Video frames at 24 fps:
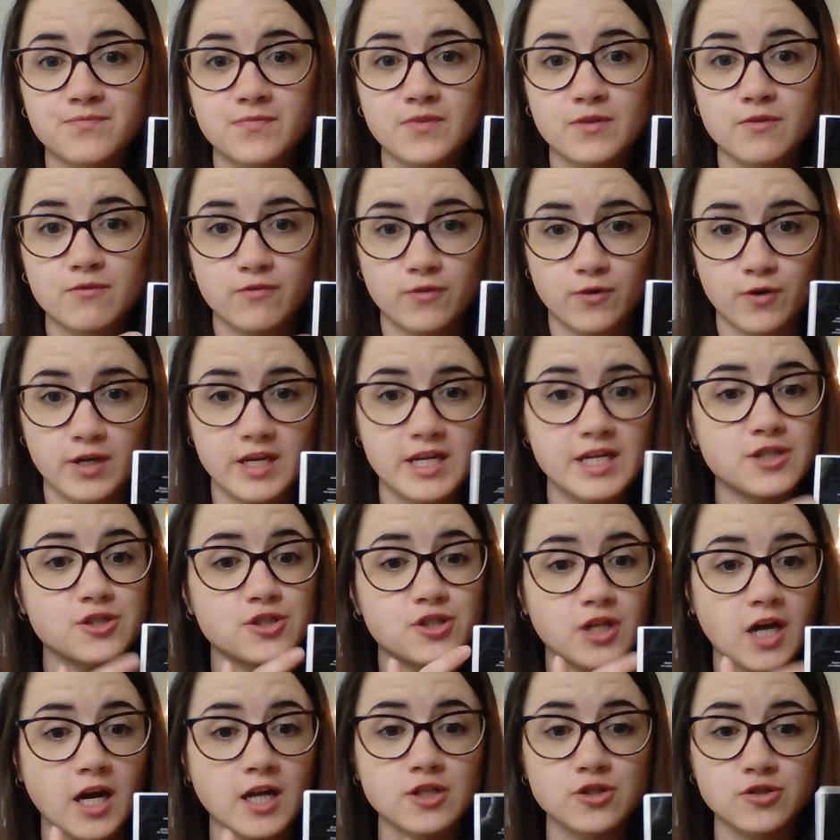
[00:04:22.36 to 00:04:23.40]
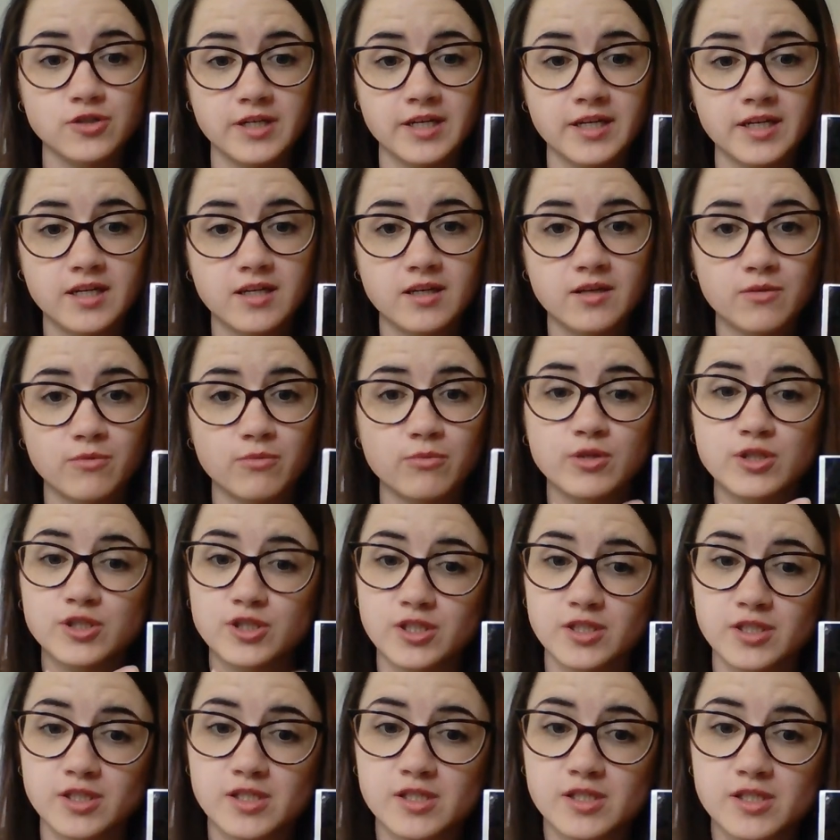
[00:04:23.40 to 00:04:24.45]
for each country which
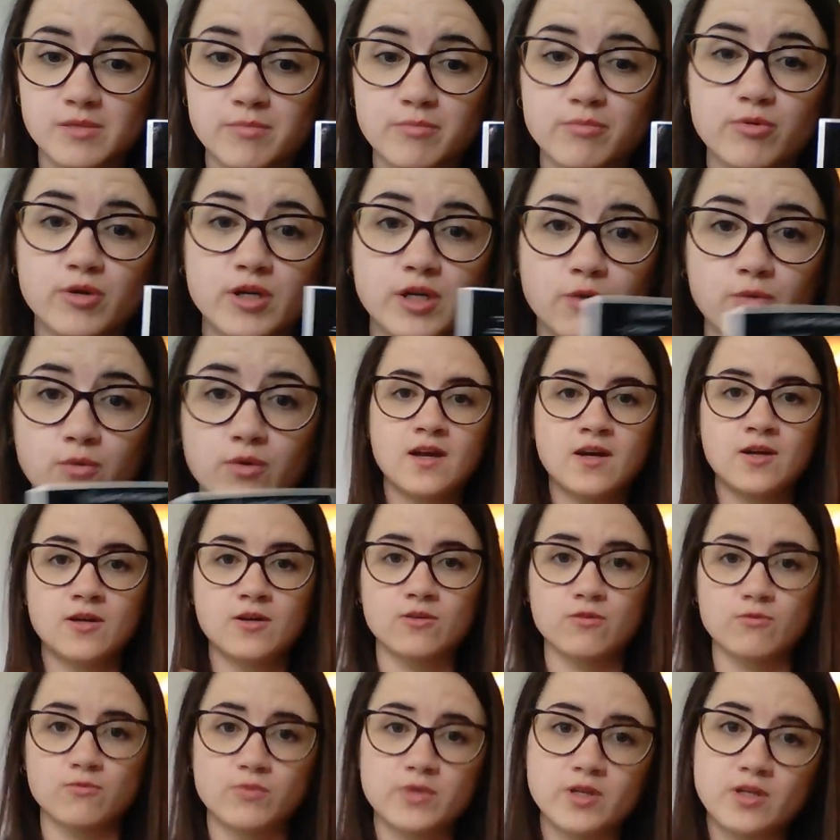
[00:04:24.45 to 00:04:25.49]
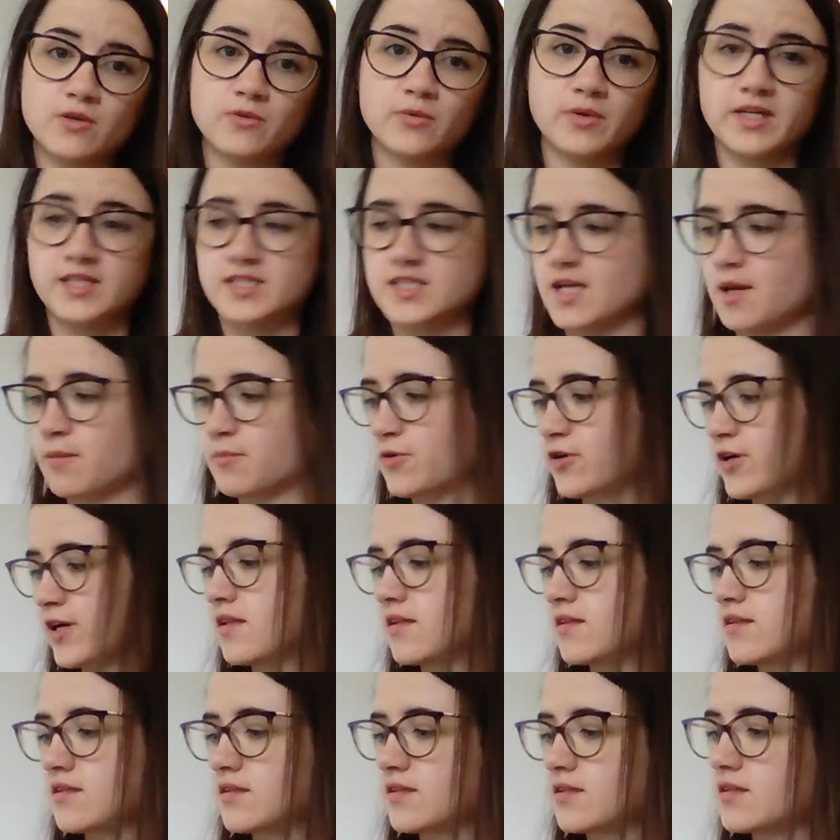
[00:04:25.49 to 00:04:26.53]
is pretty cool. Real quick summary
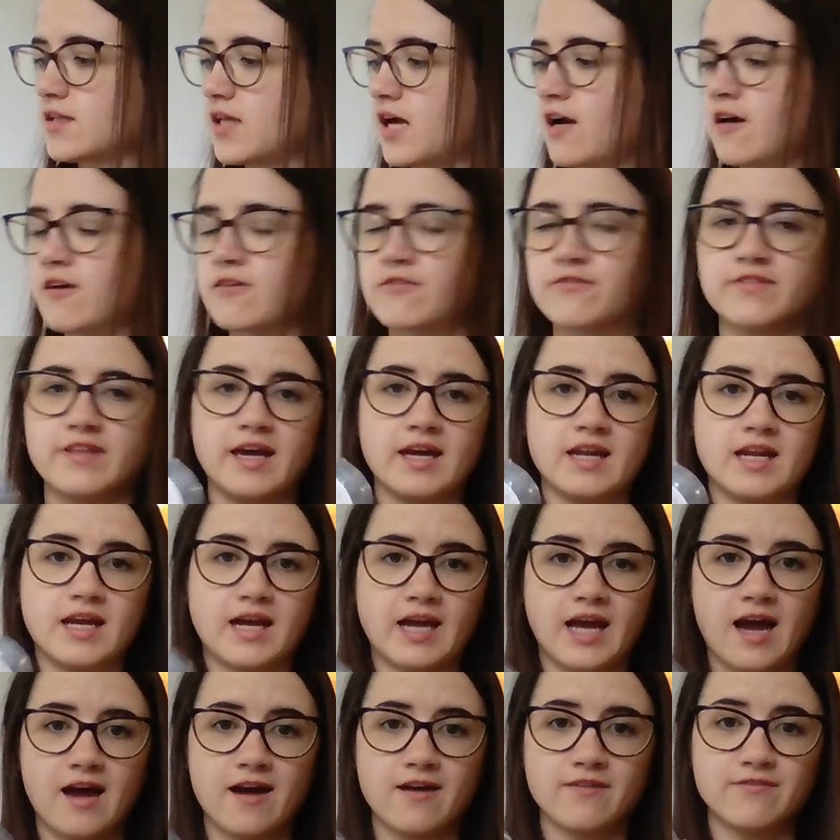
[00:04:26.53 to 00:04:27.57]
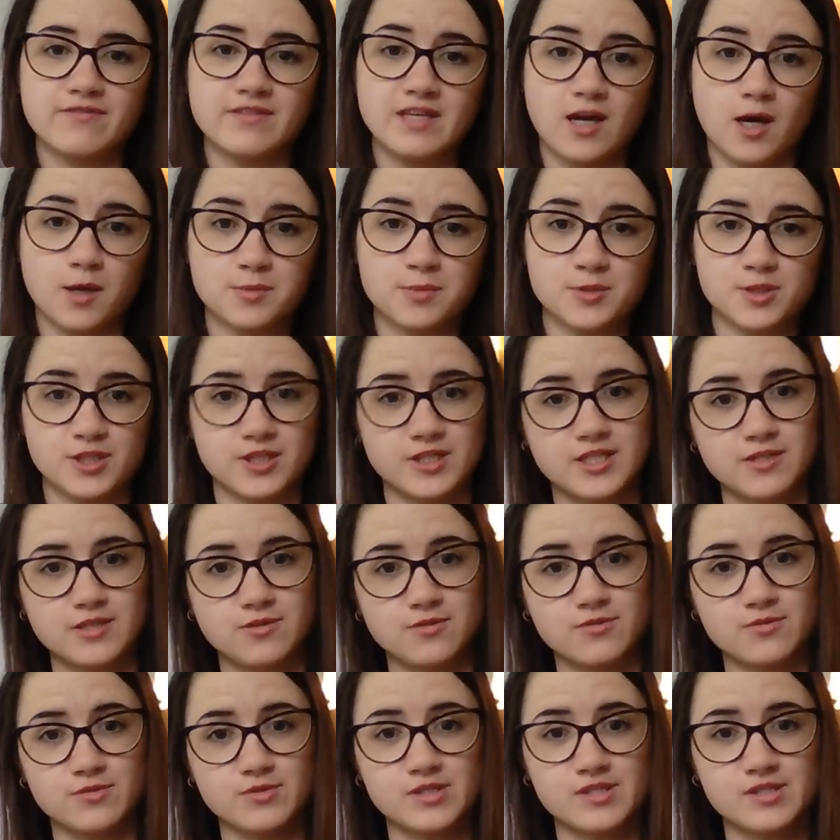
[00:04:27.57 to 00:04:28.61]
love that I have the option to
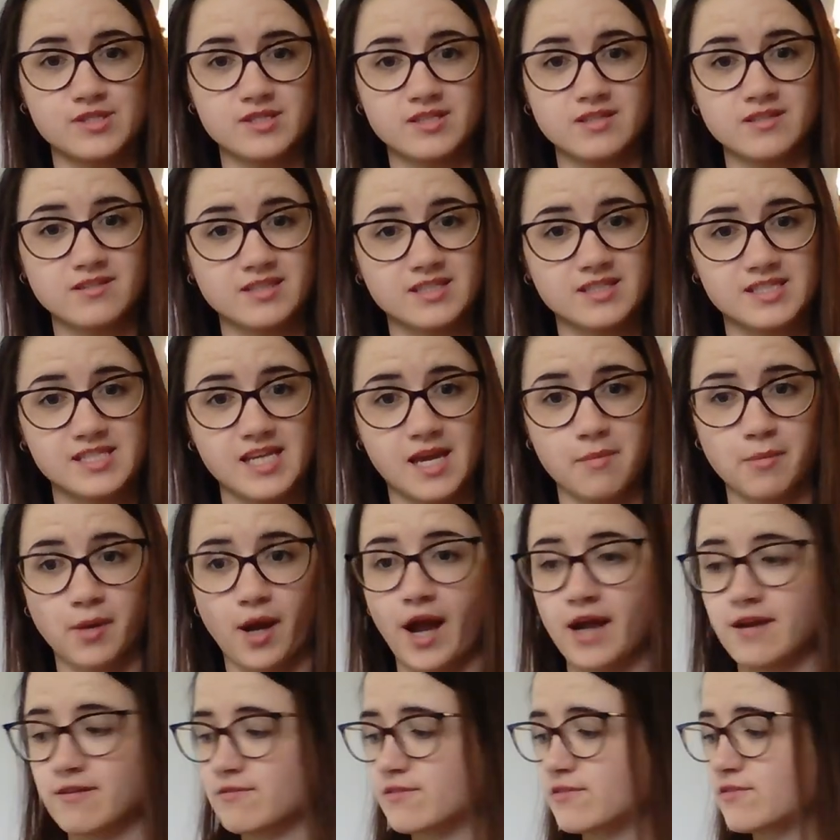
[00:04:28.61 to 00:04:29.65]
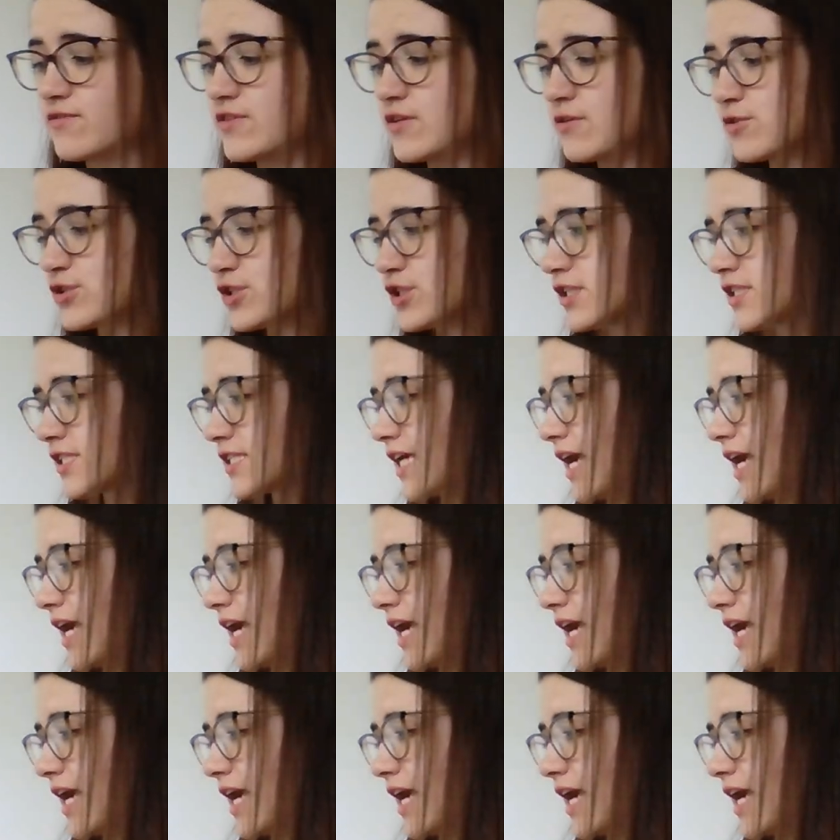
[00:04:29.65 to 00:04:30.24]
use the same kind of infusion set.